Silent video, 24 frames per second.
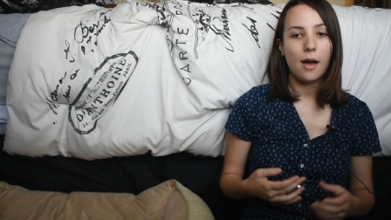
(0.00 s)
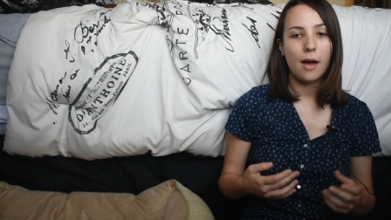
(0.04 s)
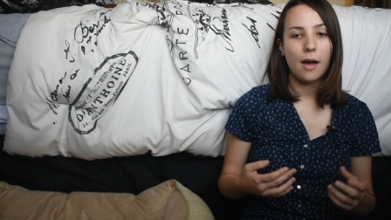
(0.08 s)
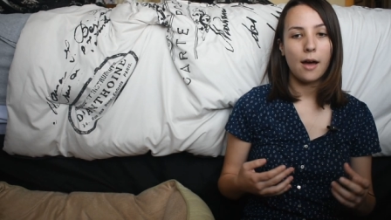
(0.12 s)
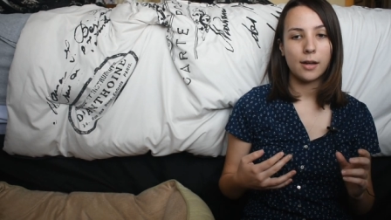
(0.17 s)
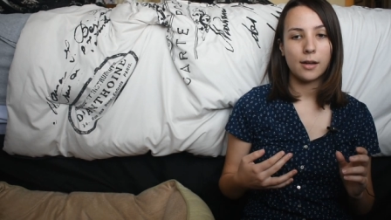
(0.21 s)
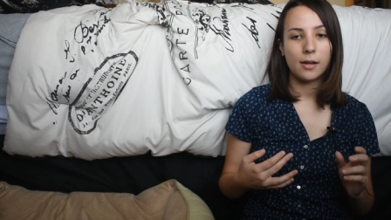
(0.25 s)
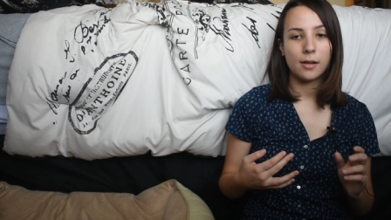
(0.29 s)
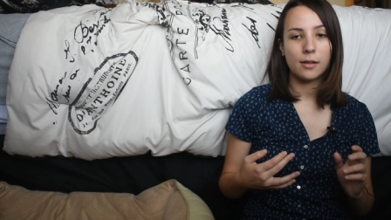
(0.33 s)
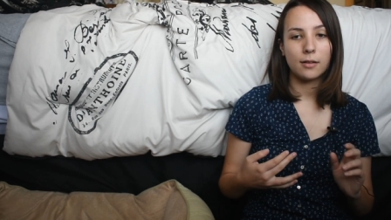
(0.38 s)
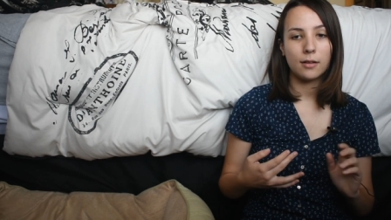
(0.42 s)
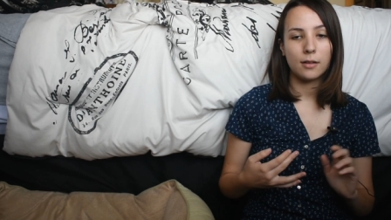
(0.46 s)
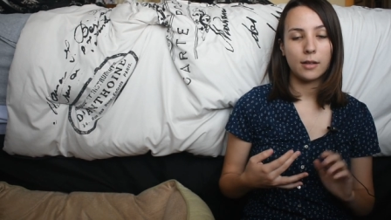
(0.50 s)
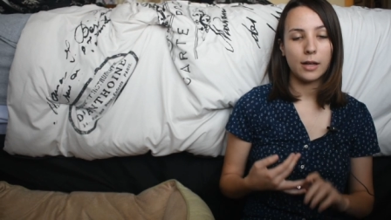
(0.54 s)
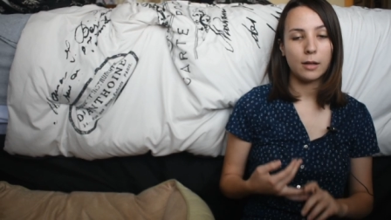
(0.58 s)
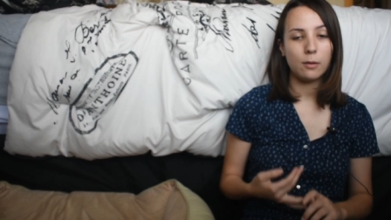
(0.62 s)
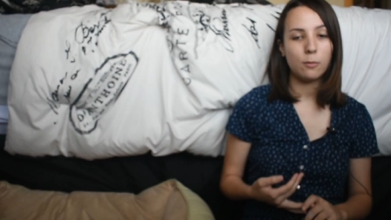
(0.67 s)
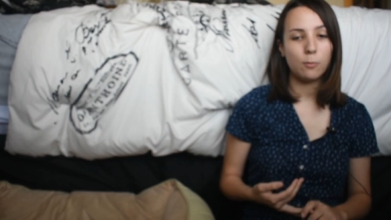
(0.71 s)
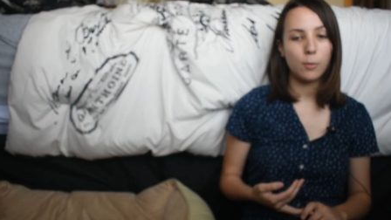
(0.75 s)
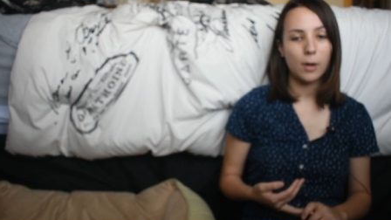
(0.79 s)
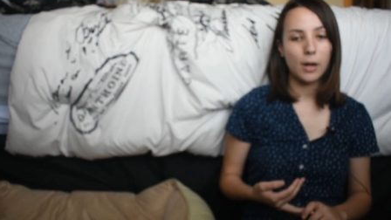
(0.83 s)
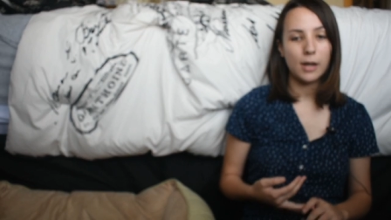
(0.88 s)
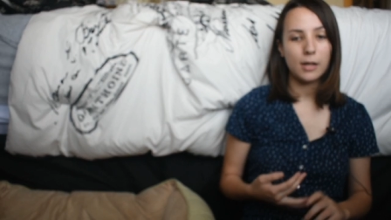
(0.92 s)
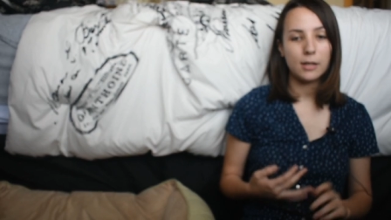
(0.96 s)
and
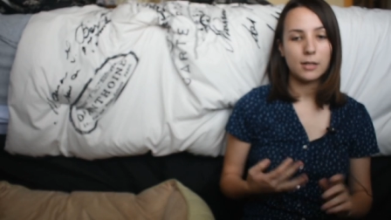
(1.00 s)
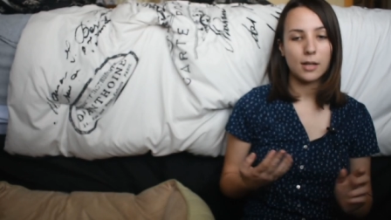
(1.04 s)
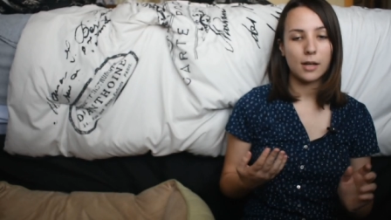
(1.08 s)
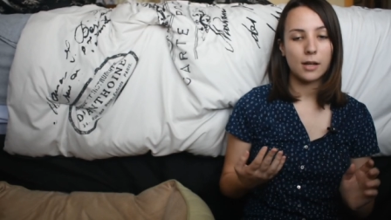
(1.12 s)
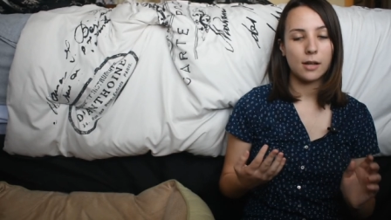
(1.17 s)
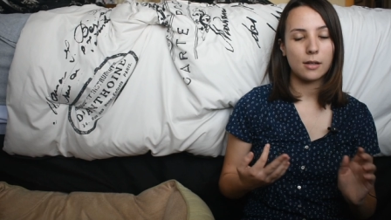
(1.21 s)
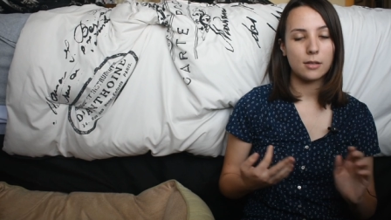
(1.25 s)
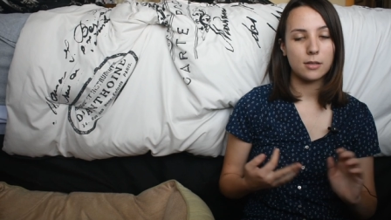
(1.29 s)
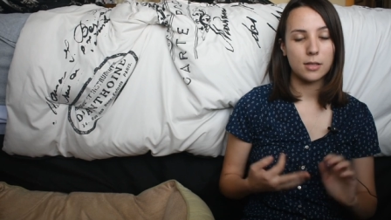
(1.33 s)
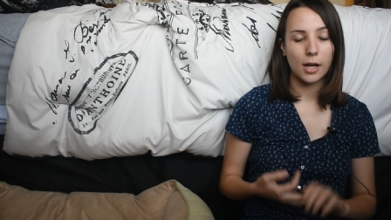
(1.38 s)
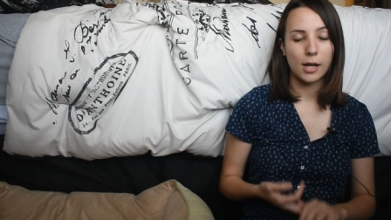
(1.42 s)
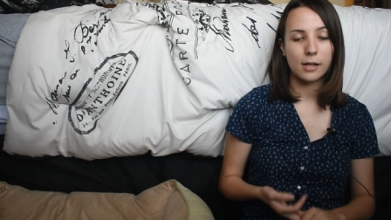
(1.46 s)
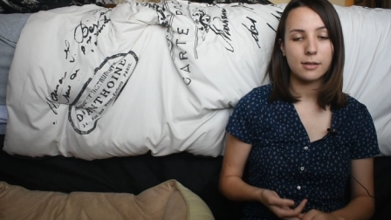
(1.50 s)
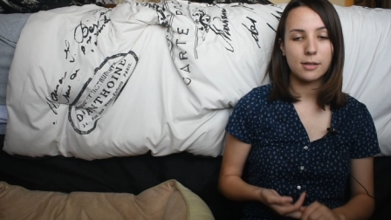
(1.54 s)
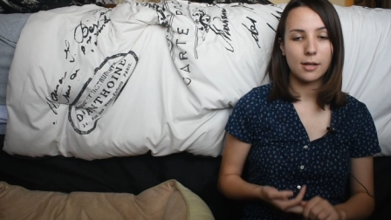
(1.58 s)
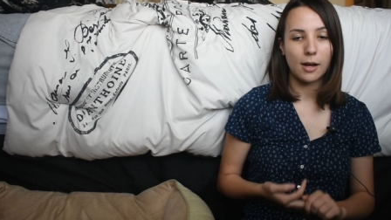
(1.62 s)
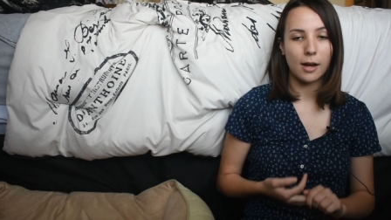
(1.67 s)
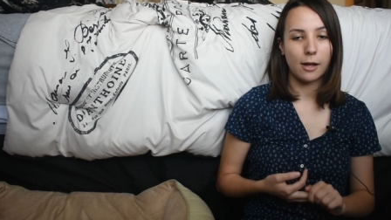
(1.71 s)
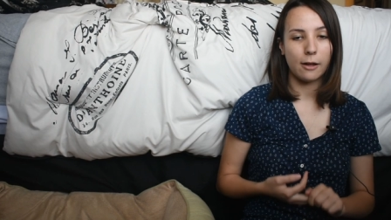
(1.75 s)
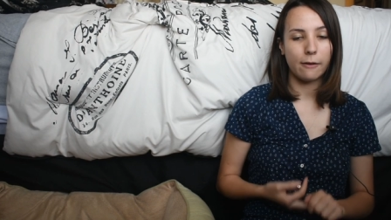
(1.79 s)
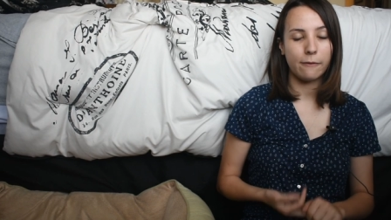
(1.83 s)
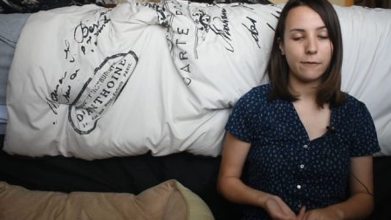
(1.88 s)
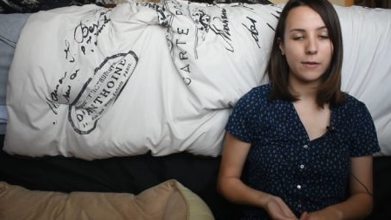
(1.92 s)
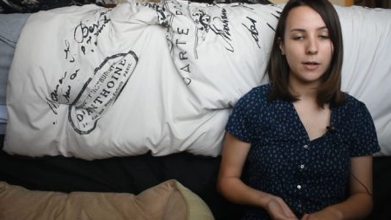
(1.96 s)
lightweight and
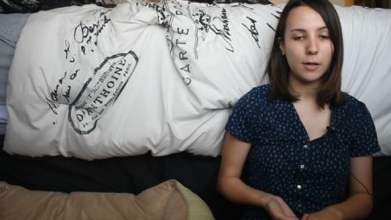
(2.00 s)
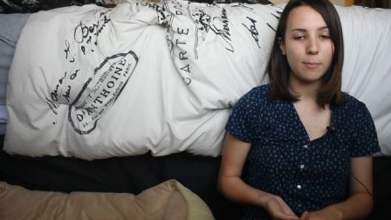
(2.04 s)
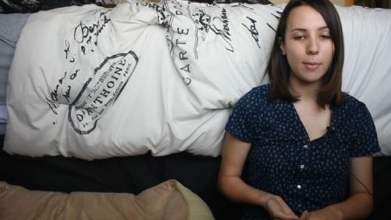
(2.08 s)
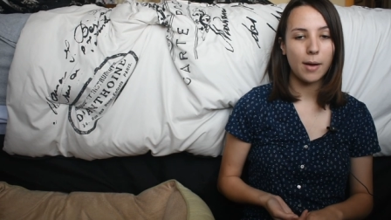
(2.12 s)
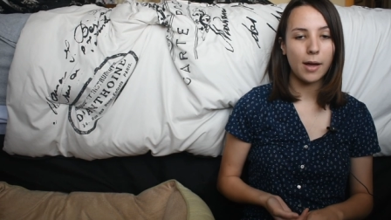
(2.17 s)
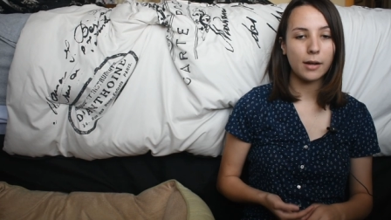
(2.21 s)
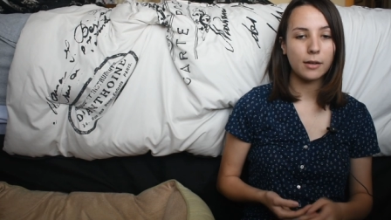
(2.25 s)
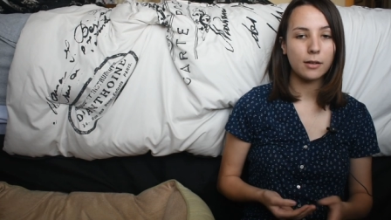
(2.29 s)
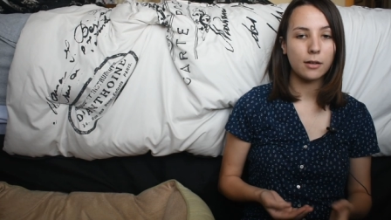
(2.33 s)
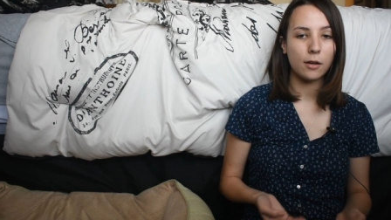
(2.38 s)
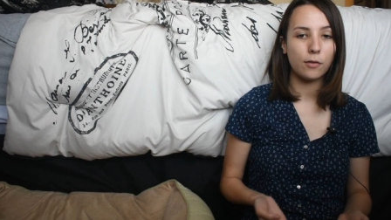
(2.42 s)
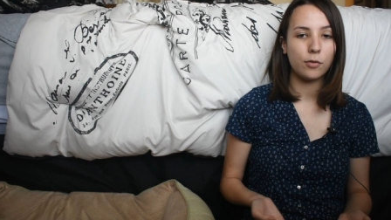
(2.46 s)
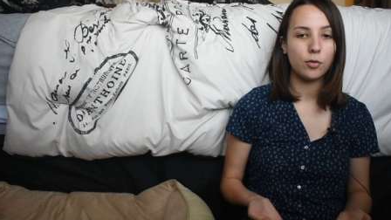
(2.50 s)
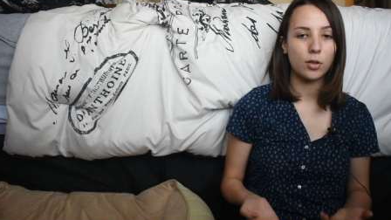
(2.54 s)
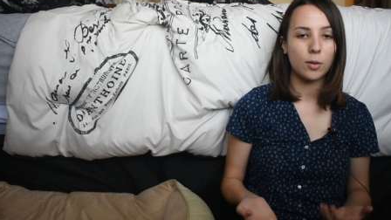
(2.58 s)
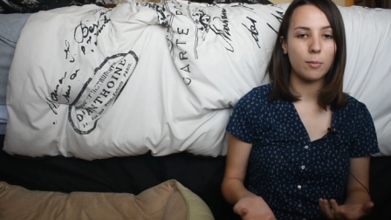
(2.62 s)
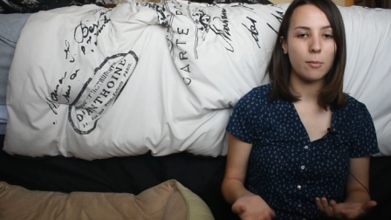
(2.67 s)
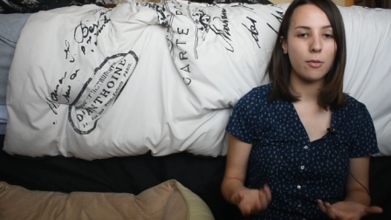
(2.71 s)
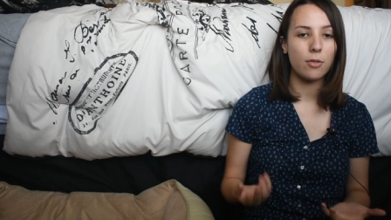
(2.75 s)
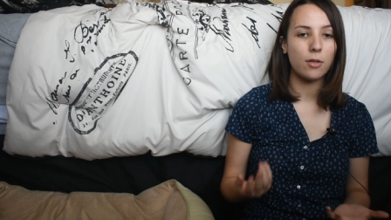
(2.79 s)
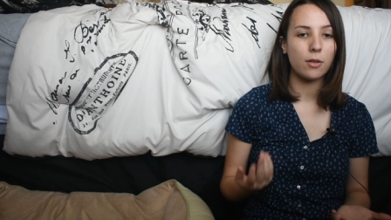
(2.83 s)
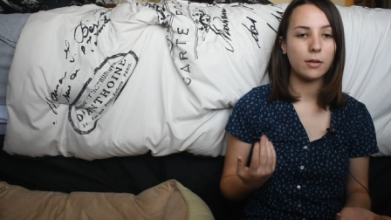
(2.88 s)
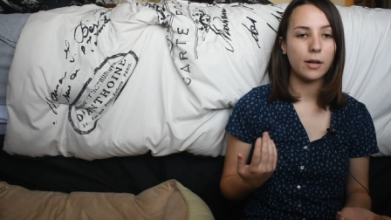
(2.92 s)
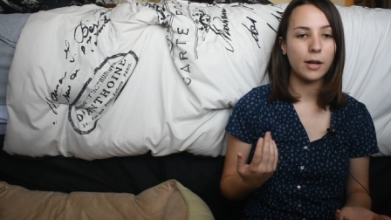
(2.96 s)
tactile feedback of some
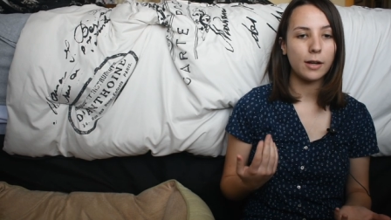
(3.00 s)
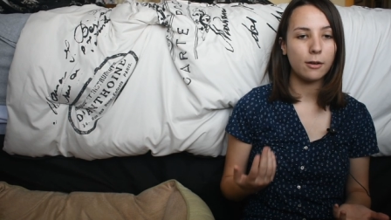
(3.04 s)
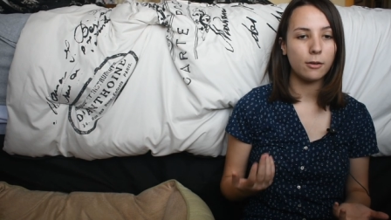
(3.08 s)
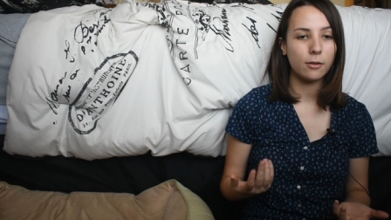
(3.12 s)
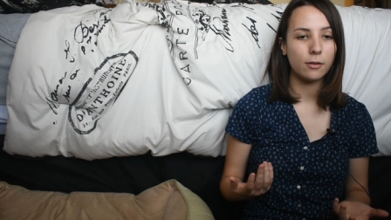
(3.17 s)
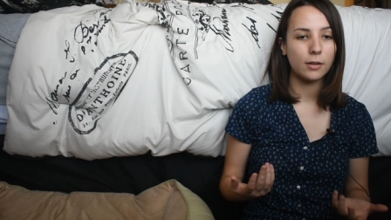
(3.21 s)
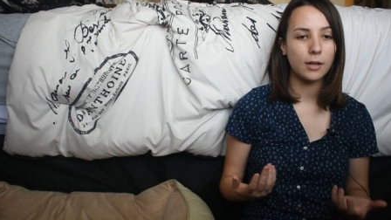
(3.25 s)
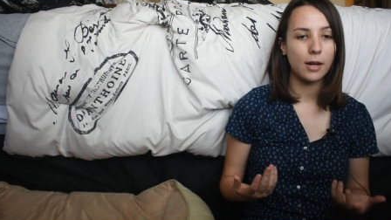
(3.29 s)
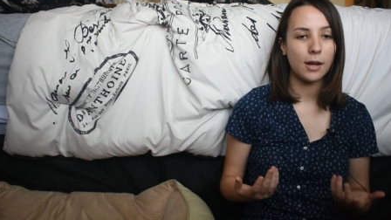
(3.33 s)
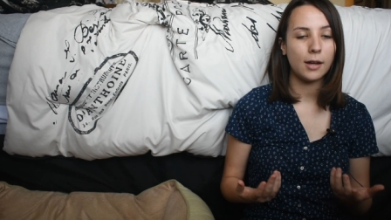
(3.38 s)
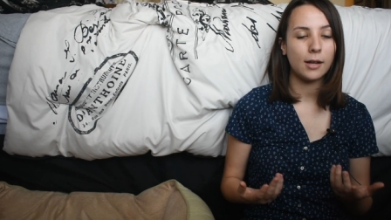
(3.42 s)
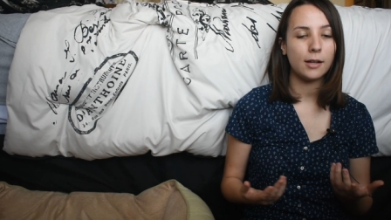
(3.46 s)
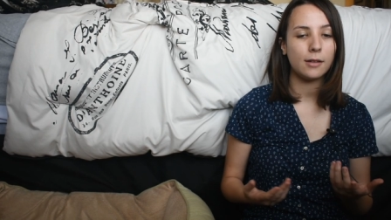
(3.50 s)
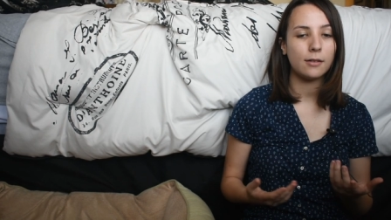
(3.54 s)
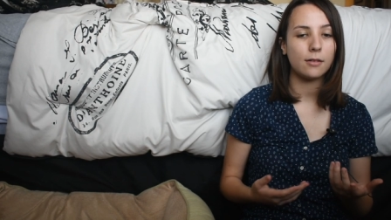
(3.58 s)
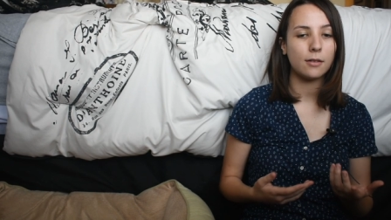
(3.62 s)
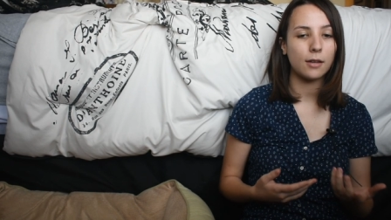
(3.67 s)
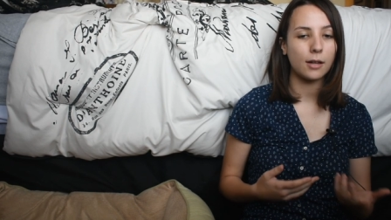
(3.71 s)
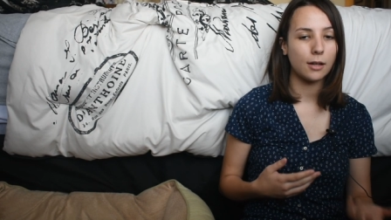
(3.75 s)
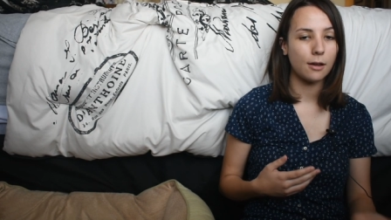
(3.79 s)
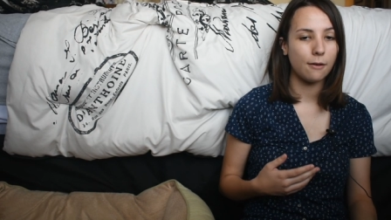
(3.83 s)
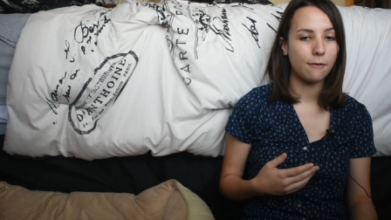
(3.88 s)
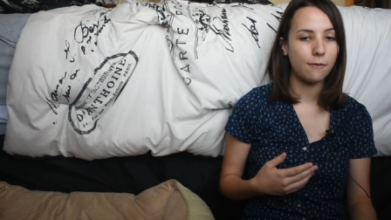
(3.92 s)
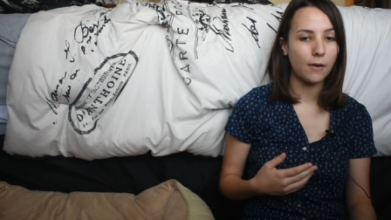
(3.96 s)
of the lighter canes
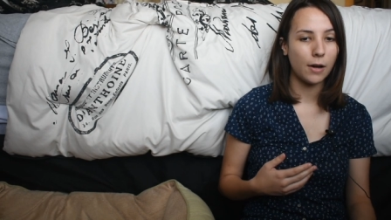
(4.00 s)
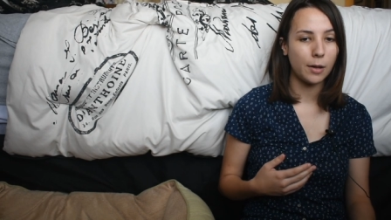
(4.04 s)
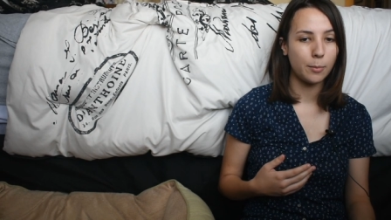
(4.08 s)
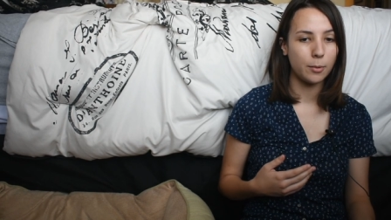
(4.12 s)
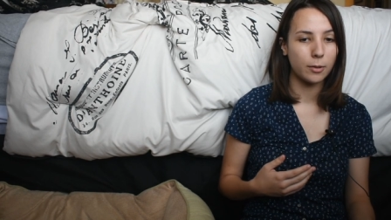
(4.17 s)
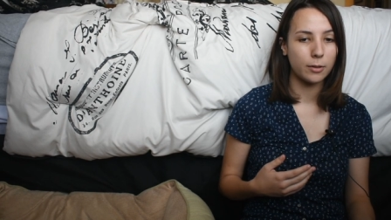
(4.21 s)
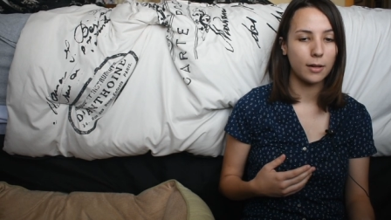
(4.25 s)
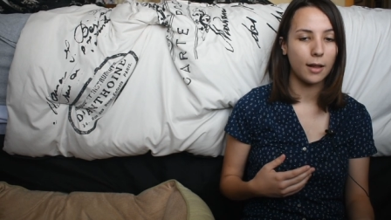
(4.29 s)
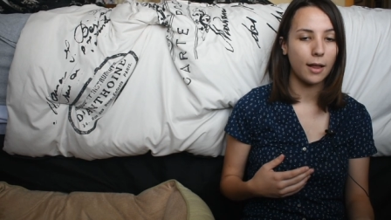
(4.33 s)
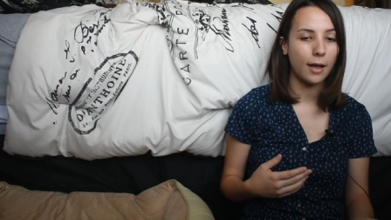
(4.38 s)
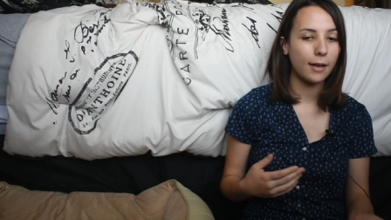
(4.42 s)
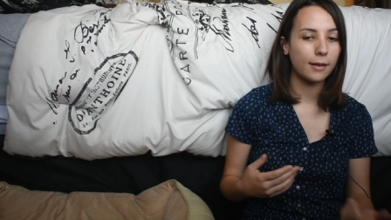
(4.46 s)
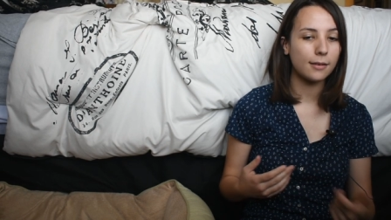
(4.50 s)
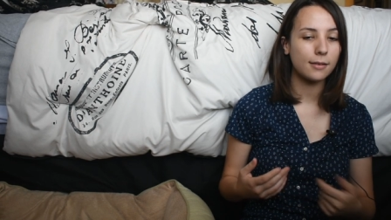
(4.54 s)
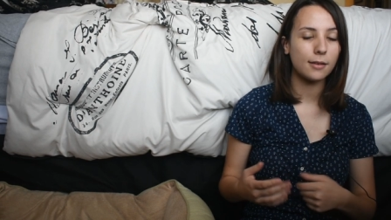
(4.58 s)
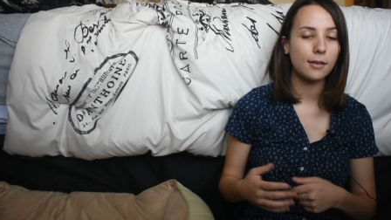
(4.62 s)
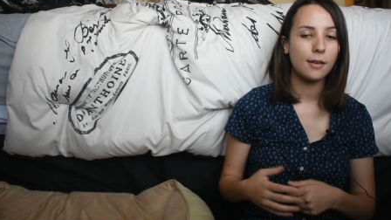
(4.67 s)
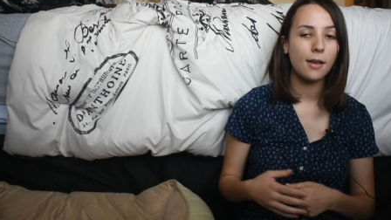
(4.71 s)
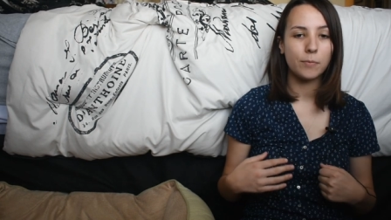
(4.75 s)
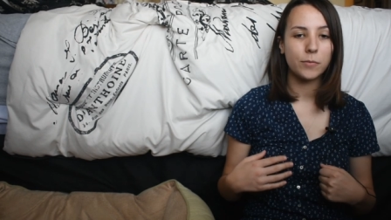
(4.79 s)
like a fiberglass.